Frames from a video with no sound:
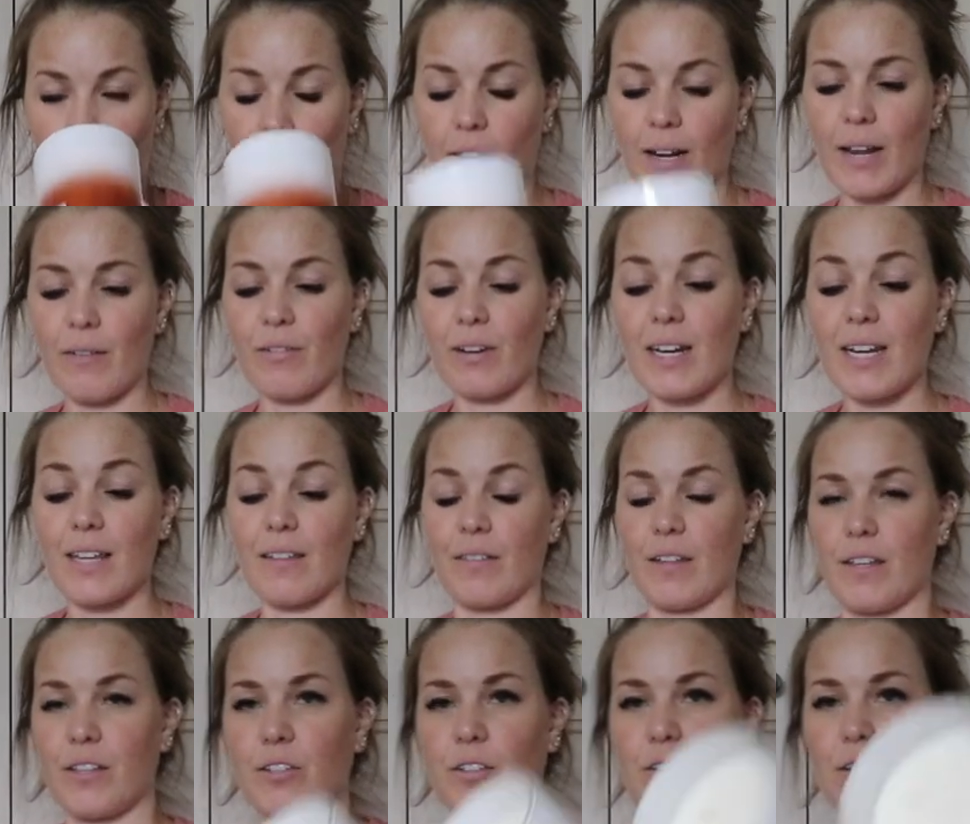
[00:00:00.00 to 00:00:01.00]
I never lit
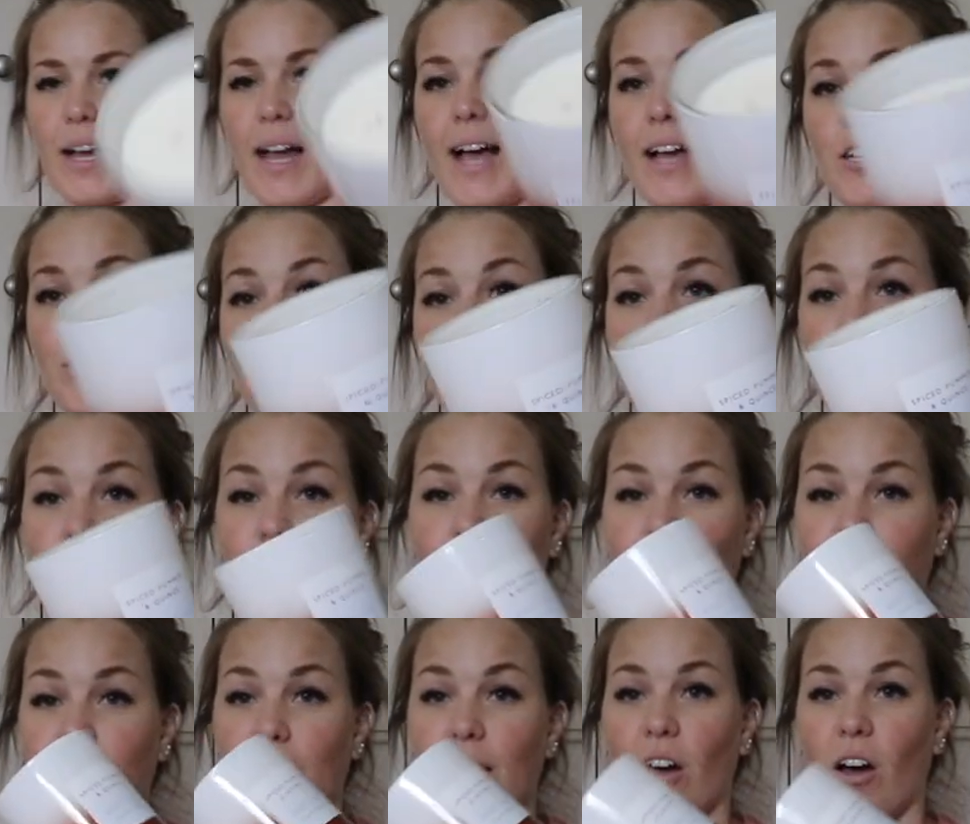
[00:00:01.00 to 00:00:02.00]
this because I actually don't
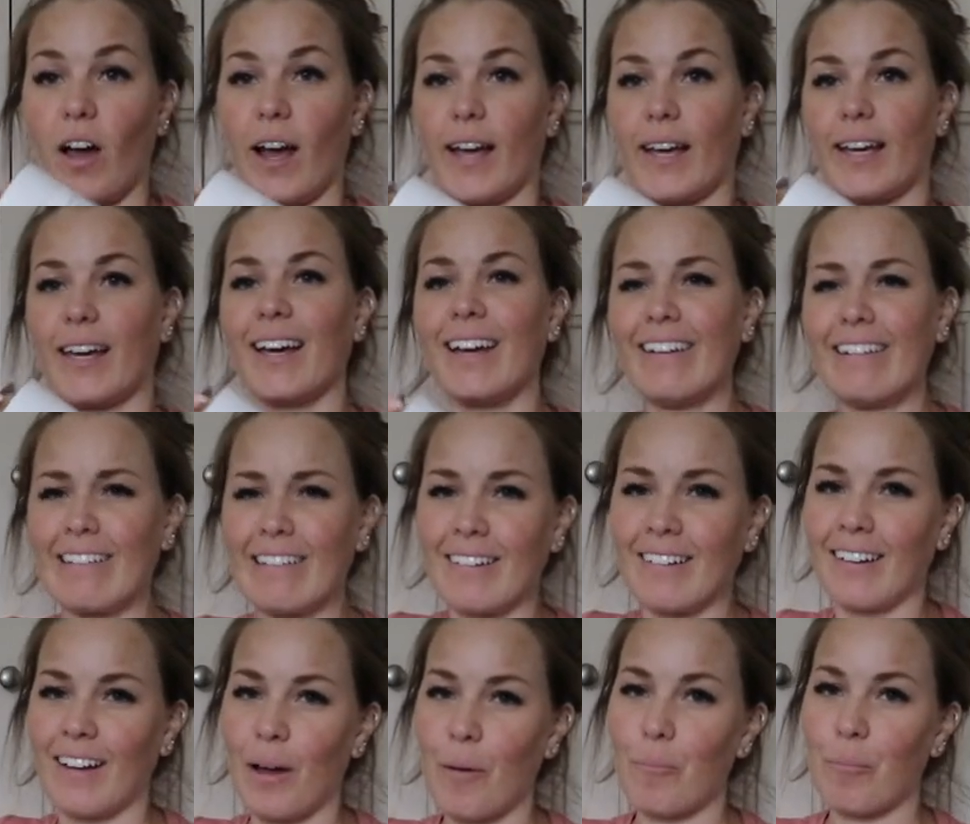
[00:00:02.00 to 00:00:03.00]
really like
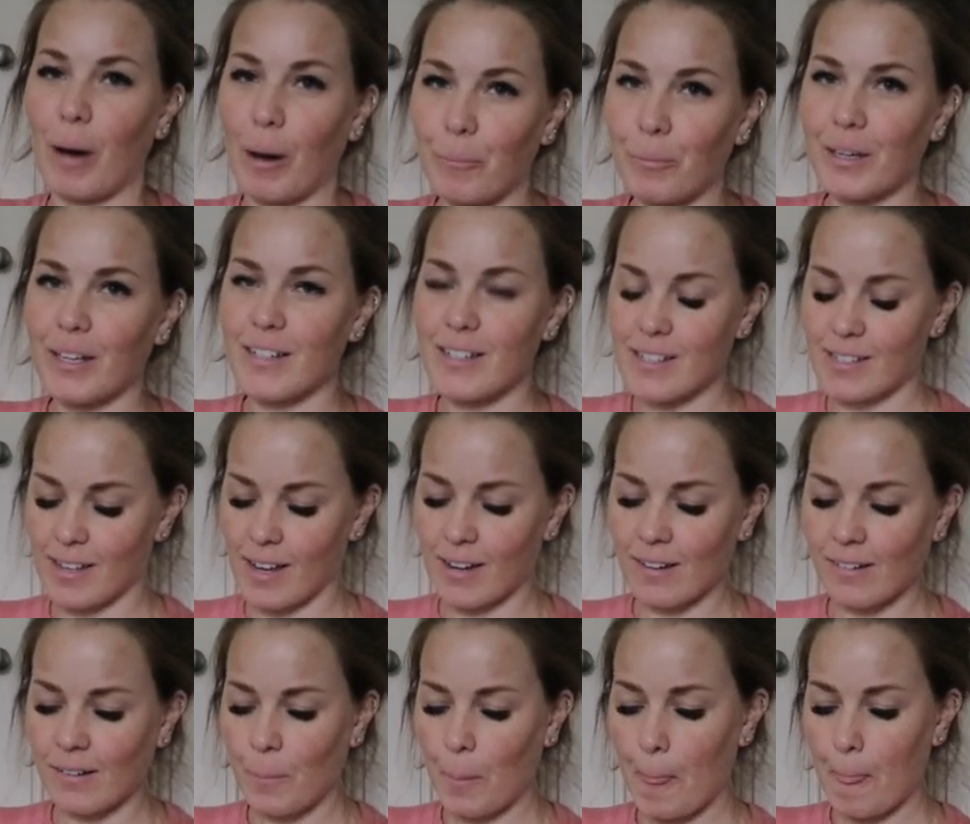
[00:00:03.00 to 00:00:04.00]
pumpkin
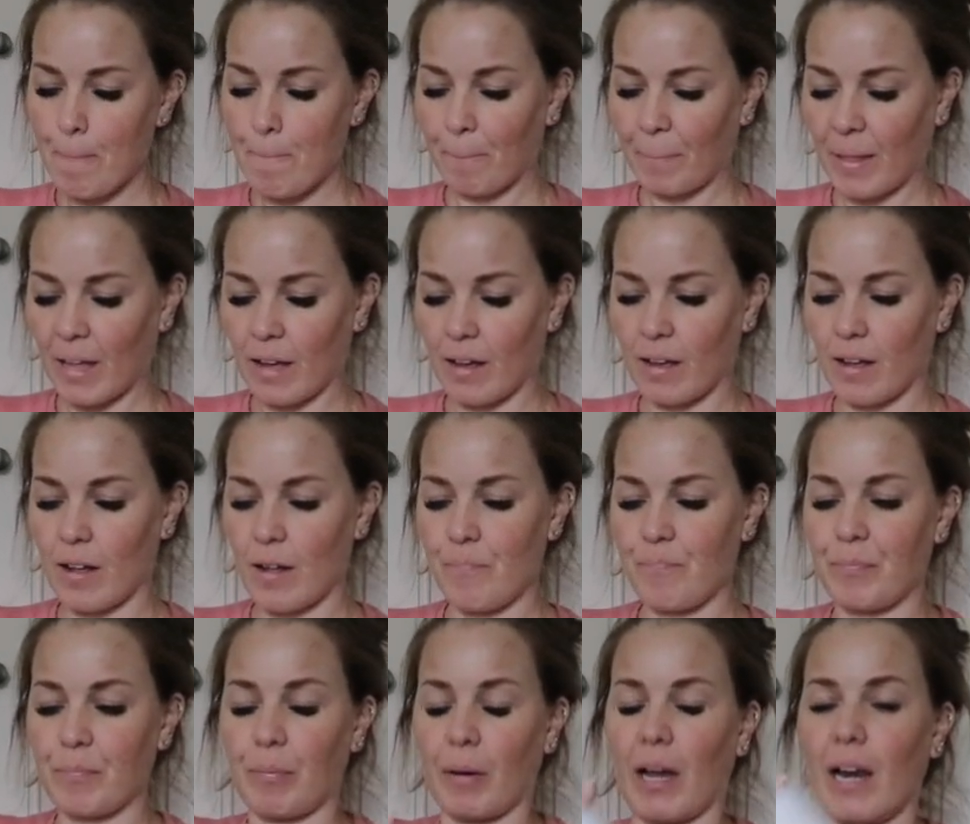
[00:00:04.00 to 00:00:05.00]
scent.
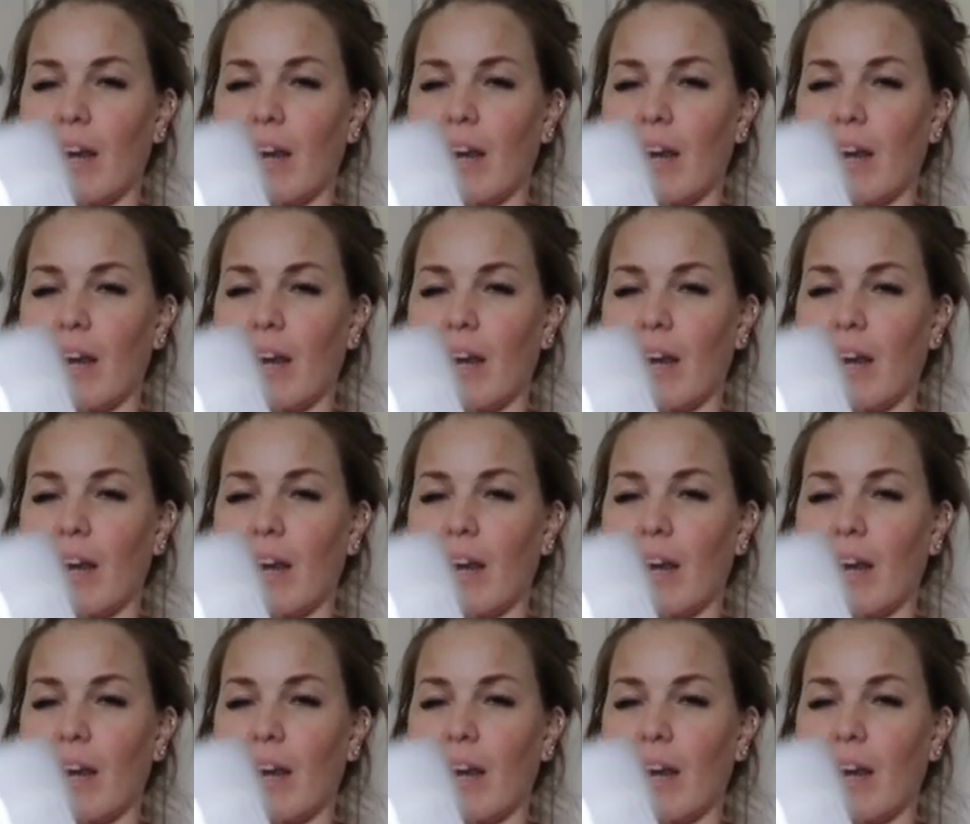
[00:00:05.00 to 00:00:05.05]
But I